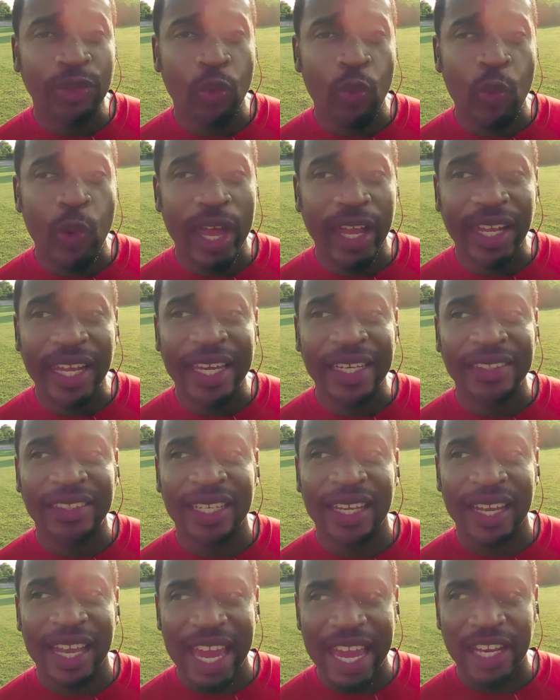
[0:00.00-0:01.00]
willing to
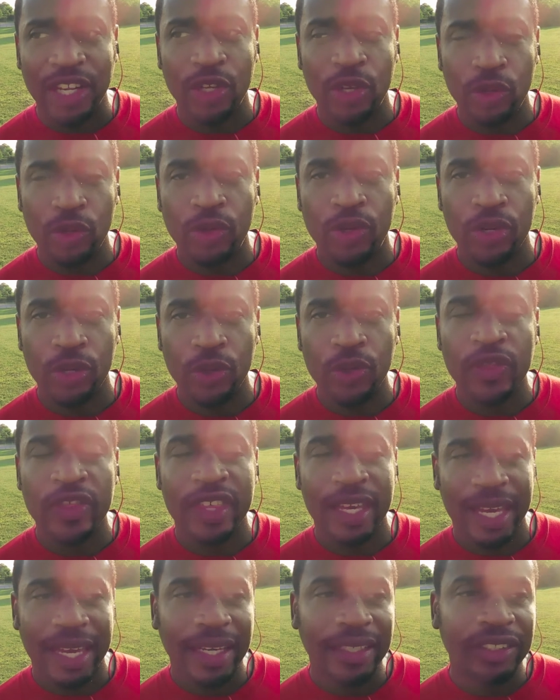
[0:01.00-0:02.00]
let you do
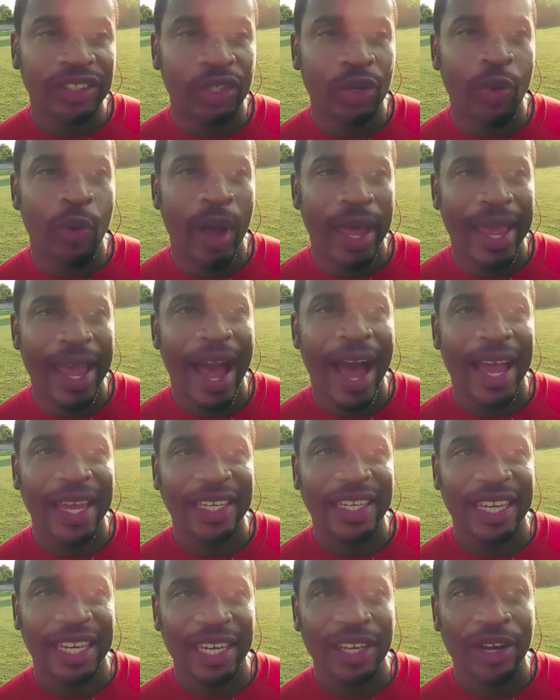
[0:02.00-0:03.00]
things the way
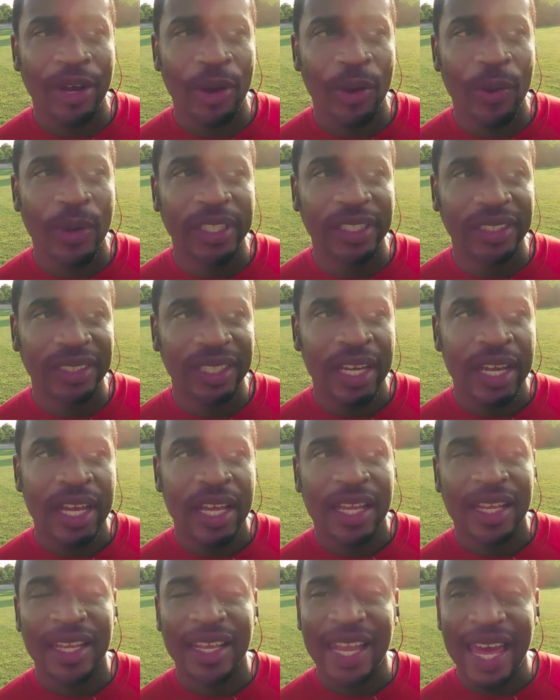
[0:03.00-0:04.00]
Aikido is.
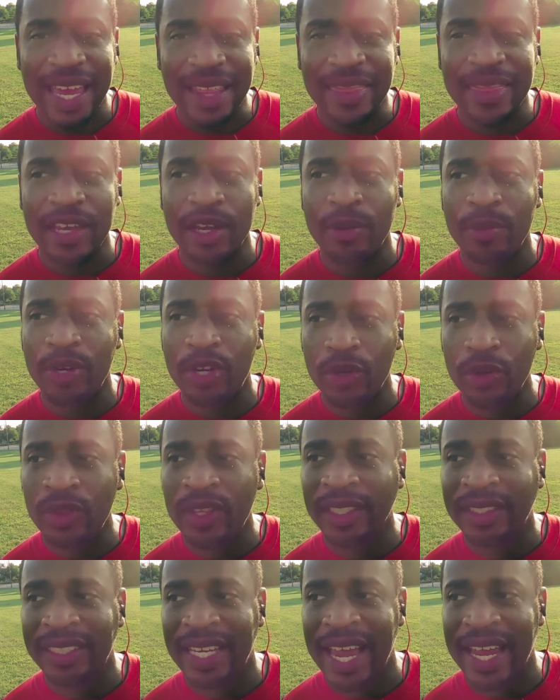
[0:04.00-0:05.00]
Let them do the
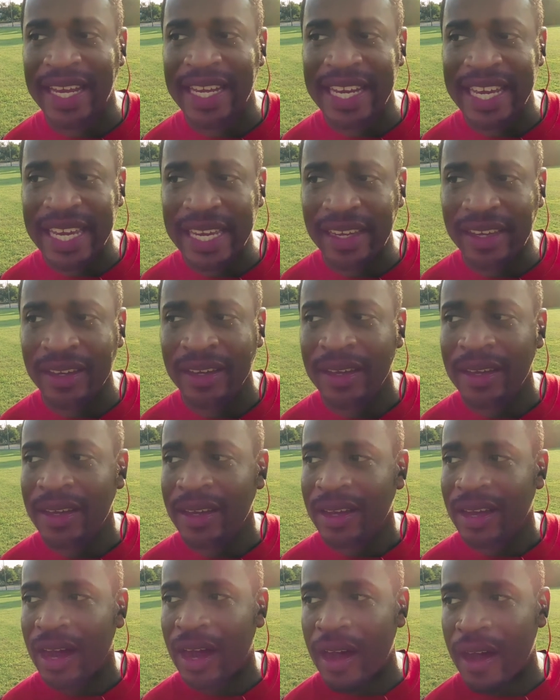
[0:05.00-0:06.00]
technique.
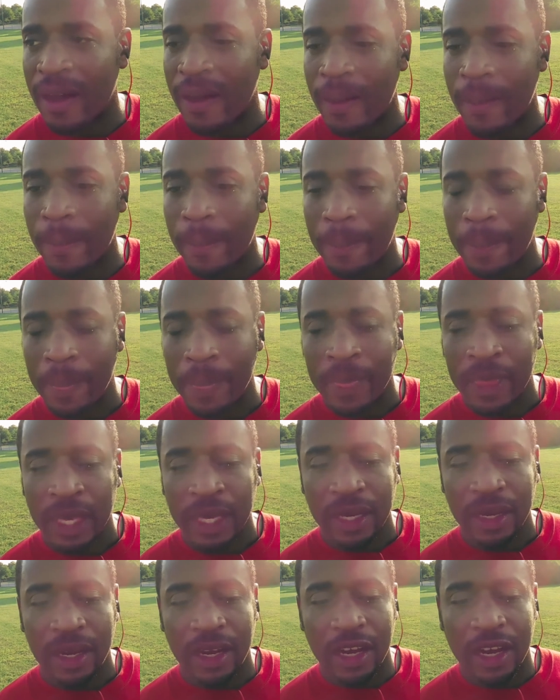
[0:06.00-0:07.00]

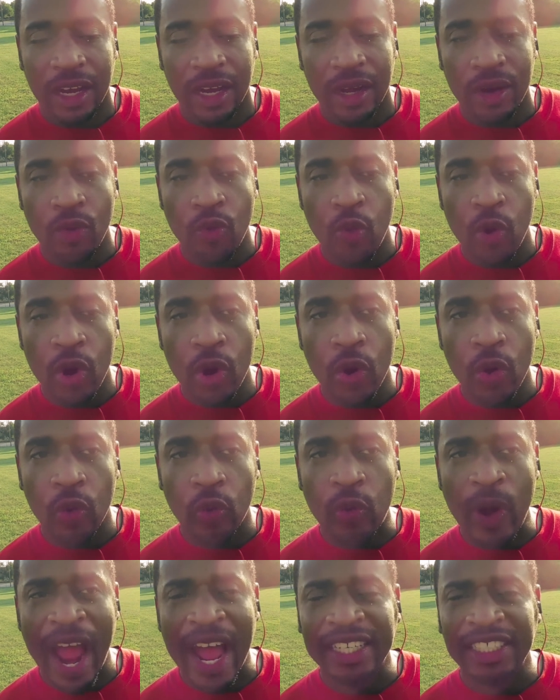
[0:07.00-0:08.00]
We'll
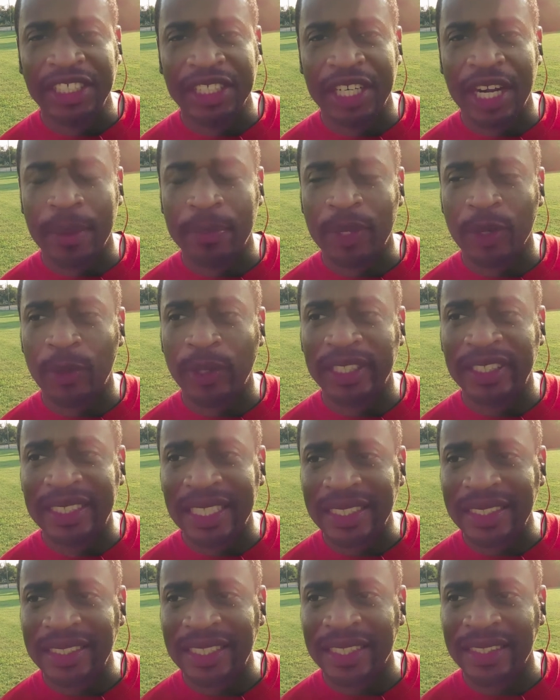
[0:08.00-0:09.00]
ratchet up the
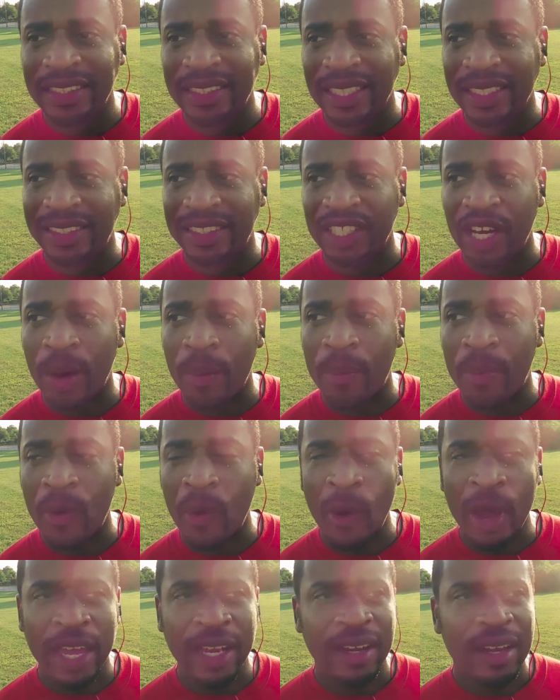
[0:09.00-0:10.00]
resistance at some
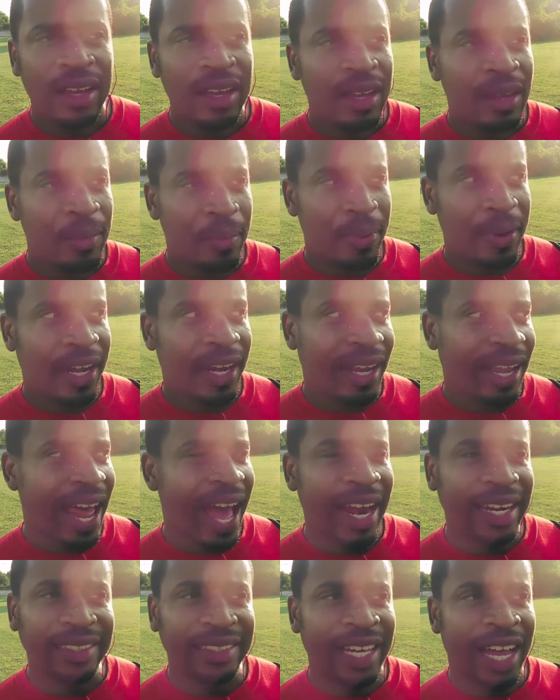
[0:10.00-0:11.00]
point, but a
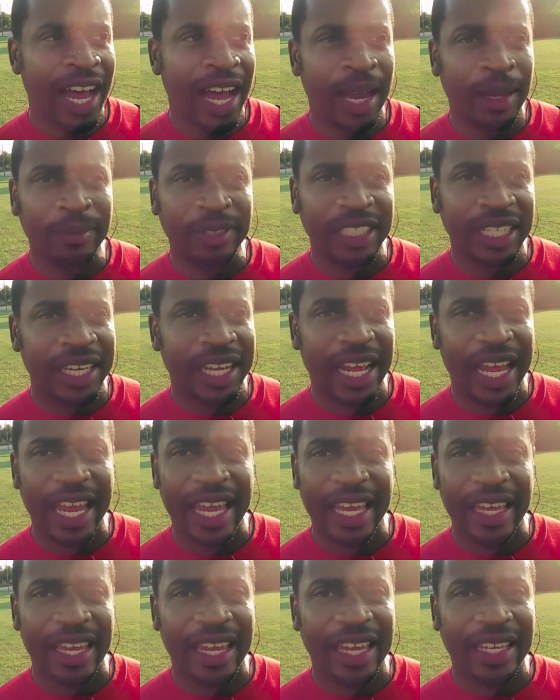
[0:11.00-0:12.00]
lot of times
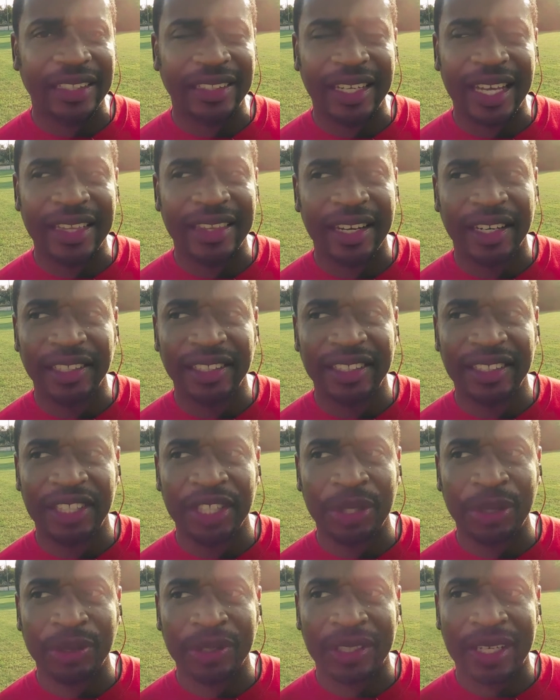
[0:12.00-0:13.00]
there's
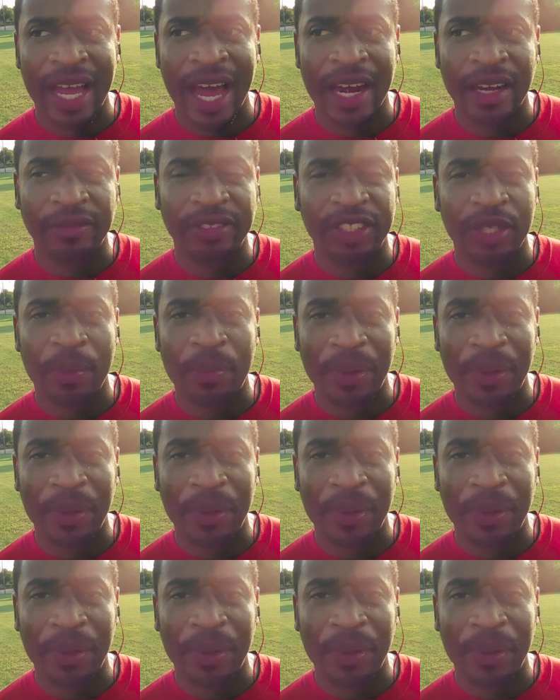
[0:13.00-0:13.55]
still kind of some